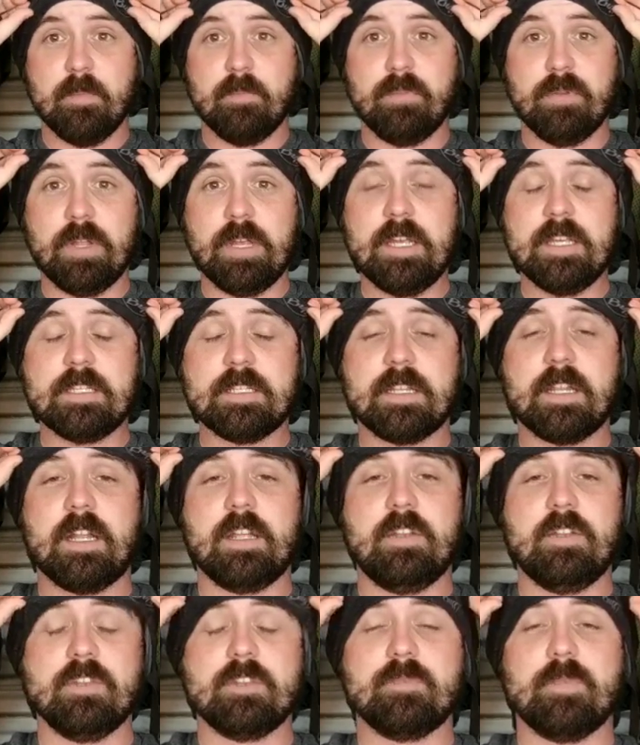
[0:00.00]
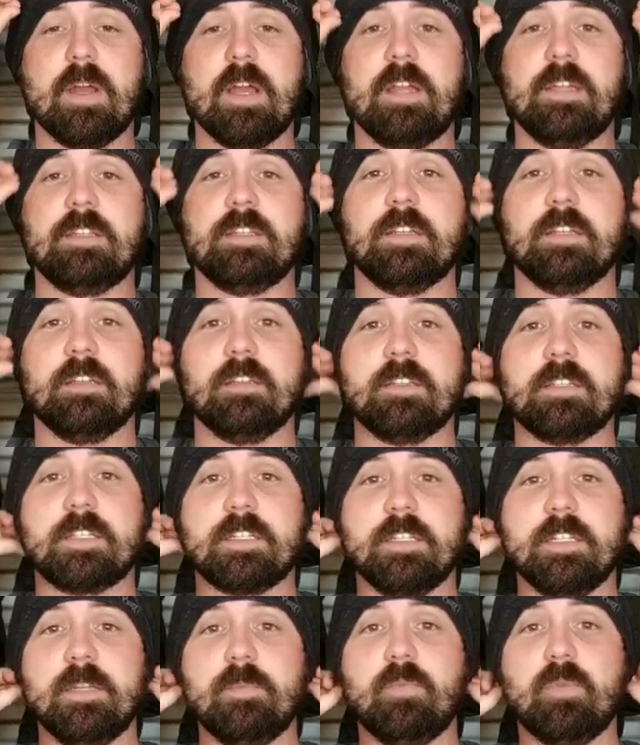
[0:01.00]
place, and I use mine to
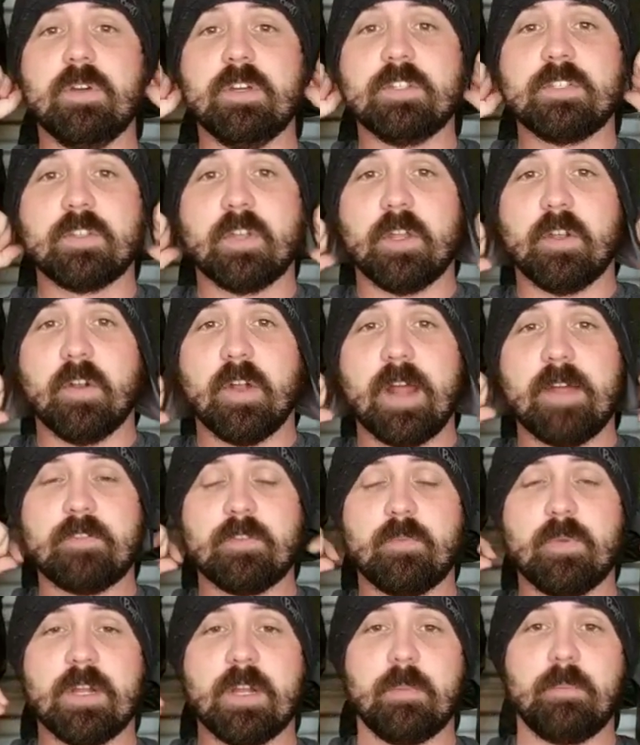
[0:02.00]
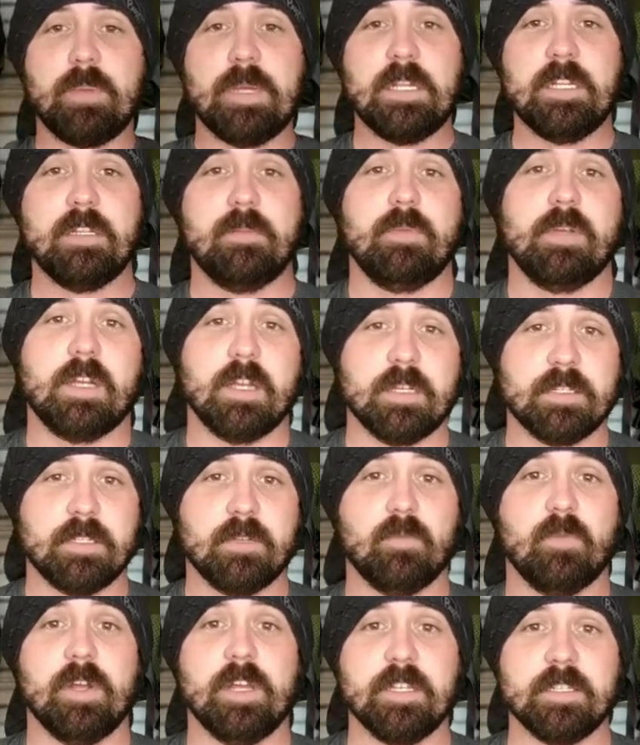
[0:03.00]
sleep with, so I don't have to bring a beanie because
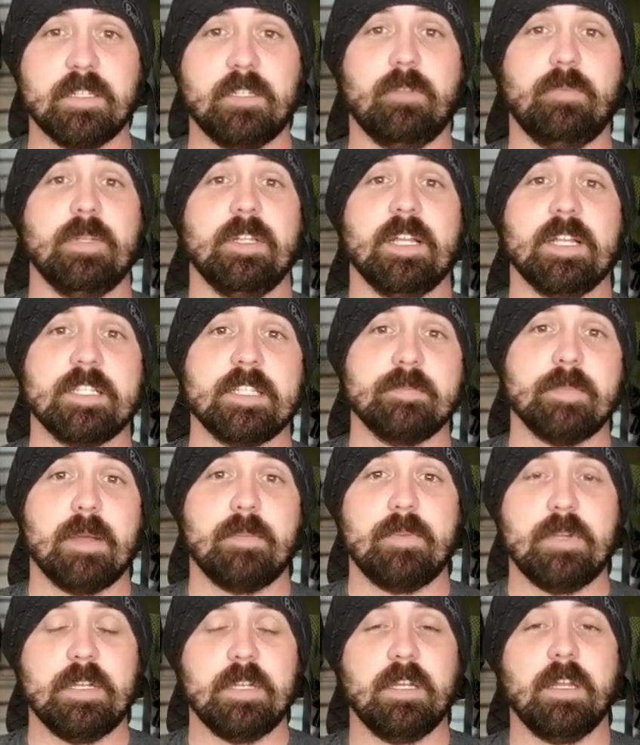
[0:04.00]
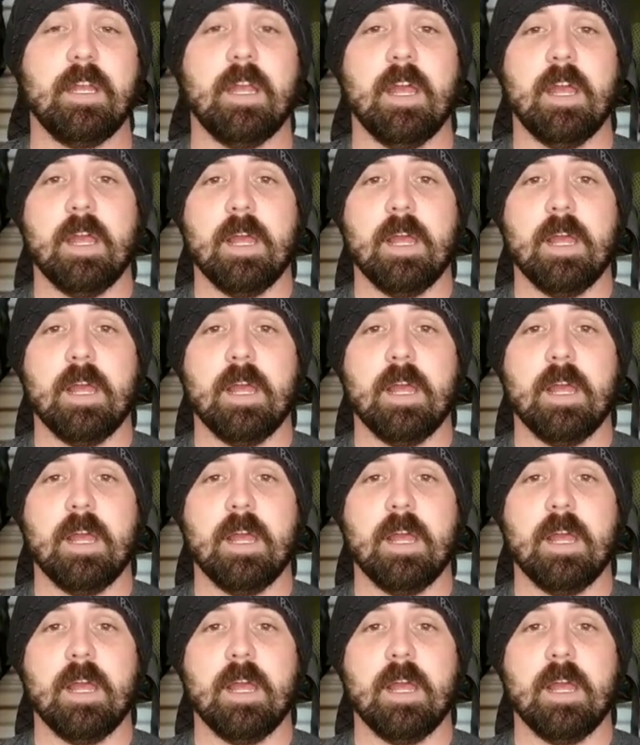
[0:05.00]
it weighs a little bit less than my beanie.